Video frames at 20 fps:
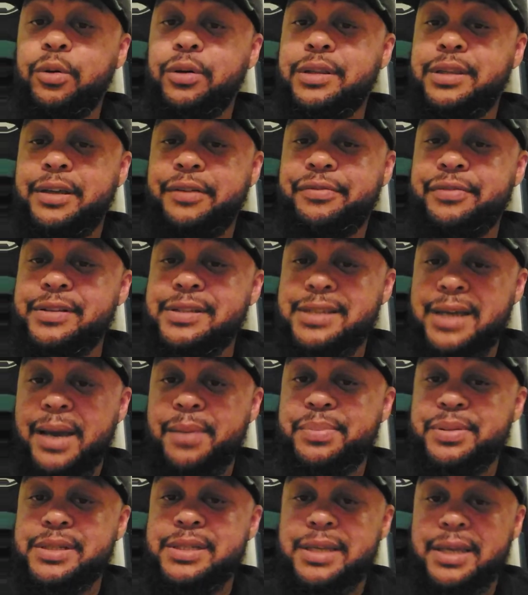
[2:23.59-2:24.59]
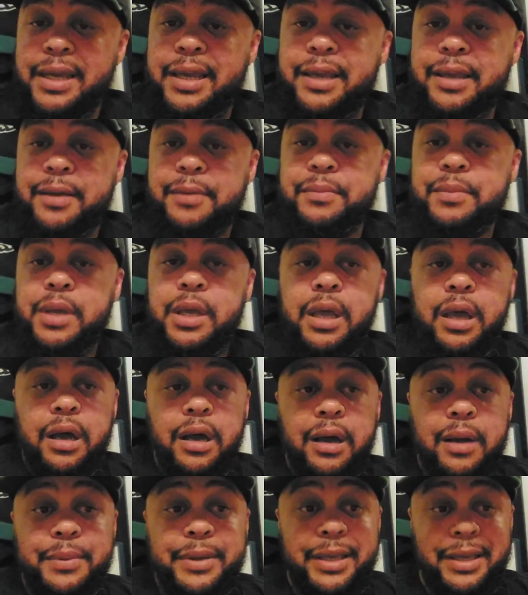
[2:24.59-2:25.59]
different type of scheme?
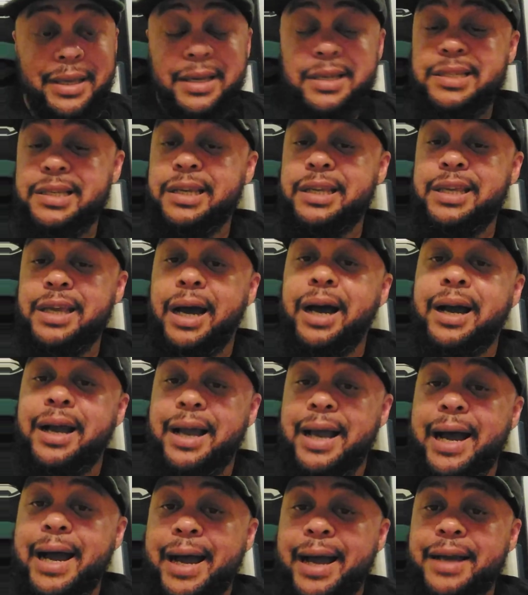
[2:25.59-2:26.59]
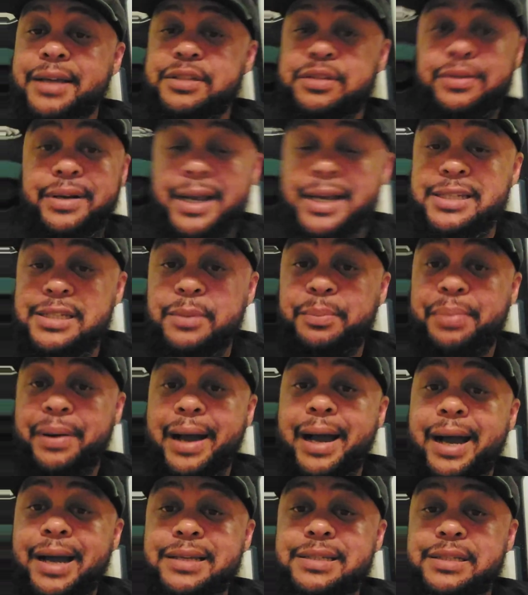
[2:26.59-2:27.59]
He is a young guy, so that's a
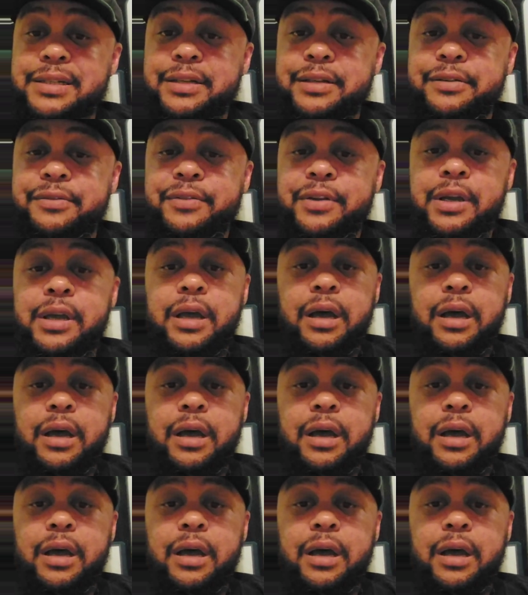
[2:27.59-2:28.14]
positive.